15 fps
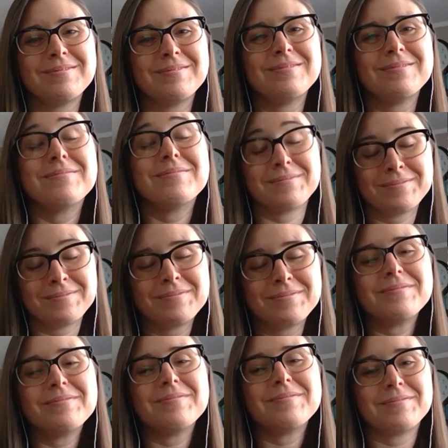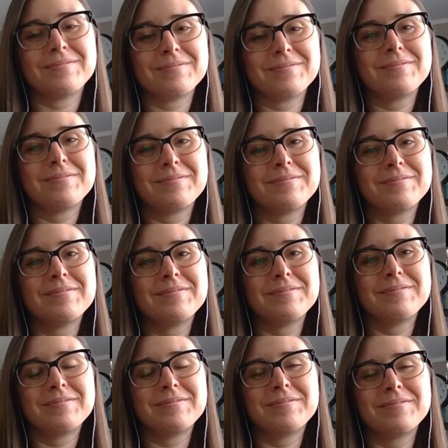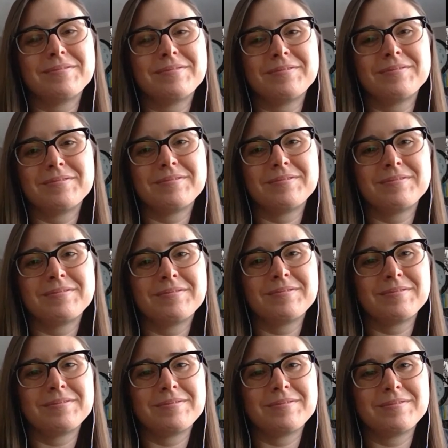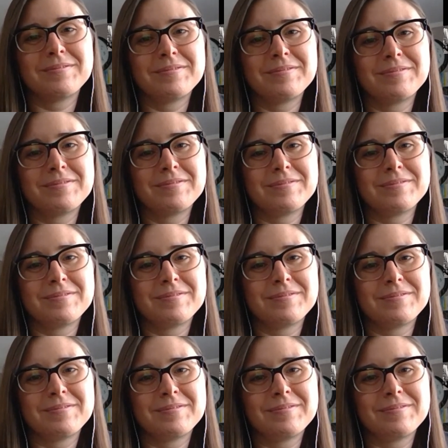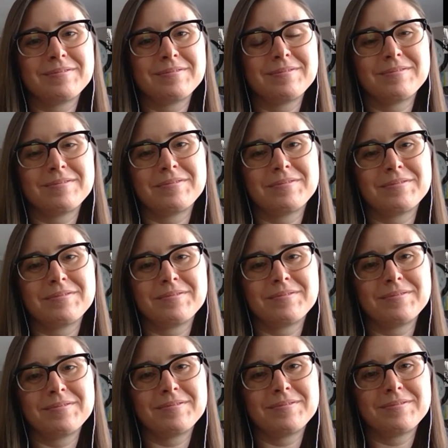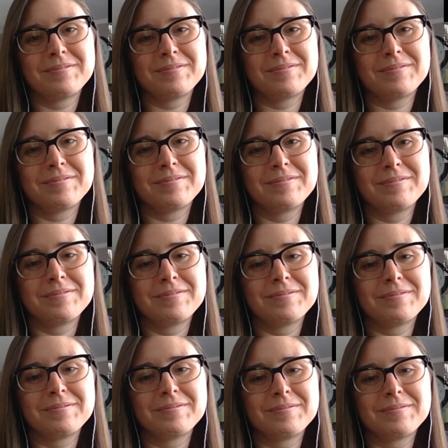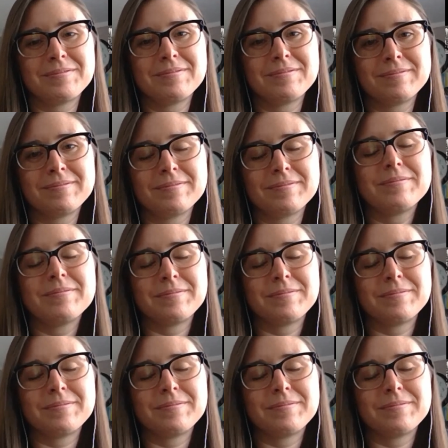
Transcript: No words are spoken by the person on screen.